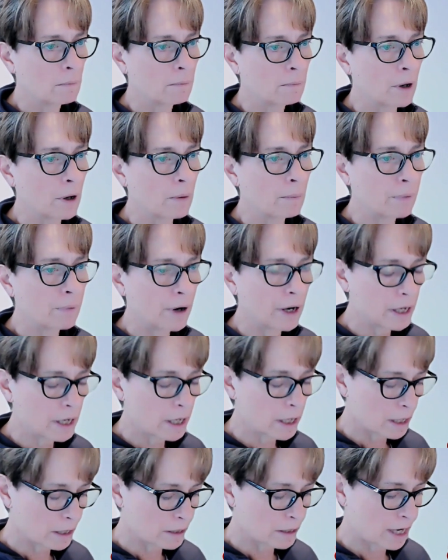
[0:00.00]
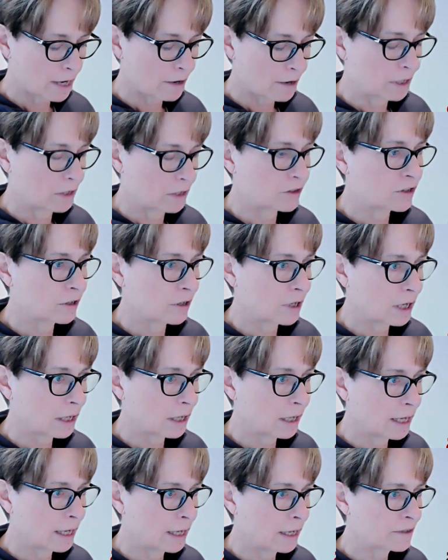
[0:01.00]
but breaking it down into
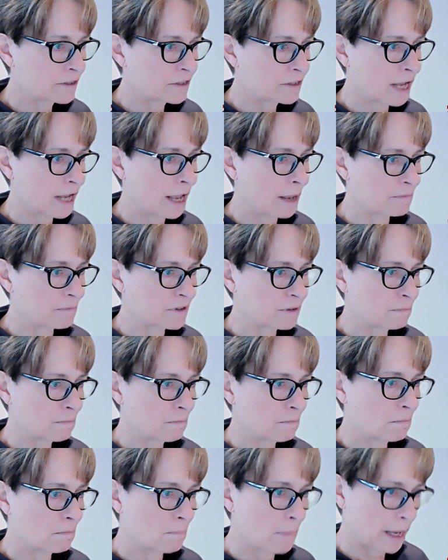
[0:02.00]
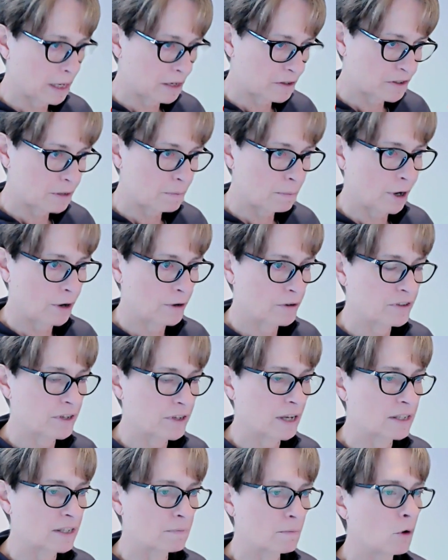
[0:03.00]
clear steps makes the
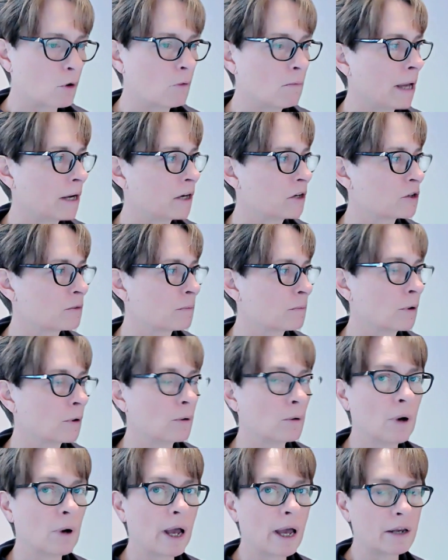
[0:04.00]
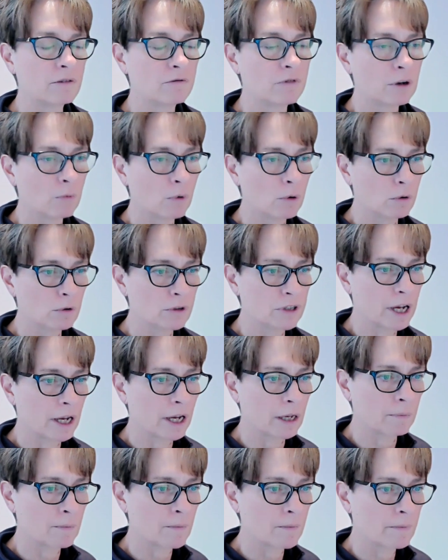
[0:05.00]
process more manageable and
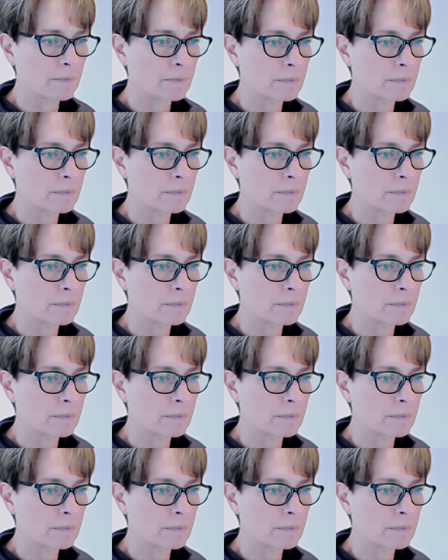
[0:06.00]
rewarding.